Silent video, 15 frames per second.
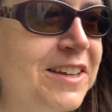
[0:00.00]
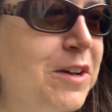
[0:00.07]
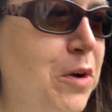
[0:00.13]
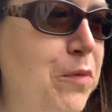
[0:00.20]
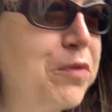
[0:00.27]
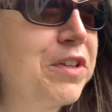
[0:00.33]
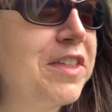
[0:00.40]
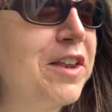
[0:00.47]

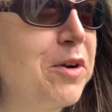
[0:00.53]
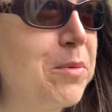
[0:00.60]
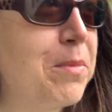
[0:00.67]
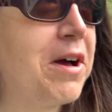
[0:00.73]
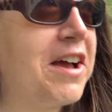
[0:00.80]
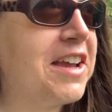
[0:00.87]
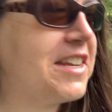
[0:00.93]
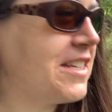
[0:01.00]
Hopefully they don't
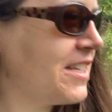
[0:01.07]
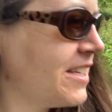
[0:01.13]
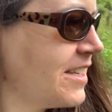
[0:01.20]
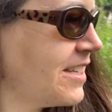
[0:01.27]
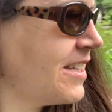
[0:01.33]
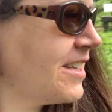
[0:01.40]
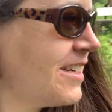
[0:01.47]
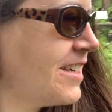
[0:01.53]
mind
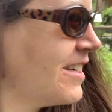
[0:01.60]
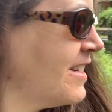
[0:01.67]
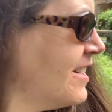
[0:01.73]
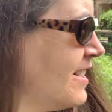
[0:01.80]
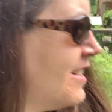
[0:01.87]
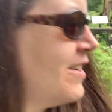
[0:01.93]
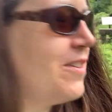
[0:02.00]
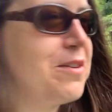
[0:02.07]

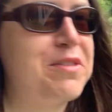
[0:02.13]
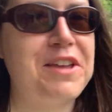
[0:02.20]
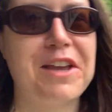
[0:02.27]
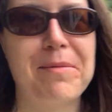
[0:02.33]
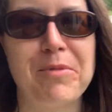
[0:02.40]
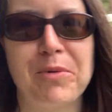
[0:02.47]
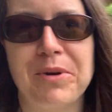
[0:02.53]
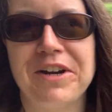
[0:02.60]
or think
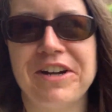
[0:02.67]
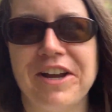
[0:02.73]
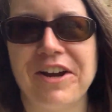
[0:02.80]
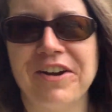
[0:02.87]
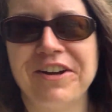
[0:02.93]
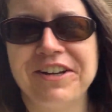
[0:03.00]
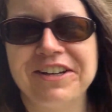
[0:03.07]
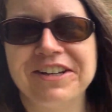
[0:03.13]
I'm a weirdo.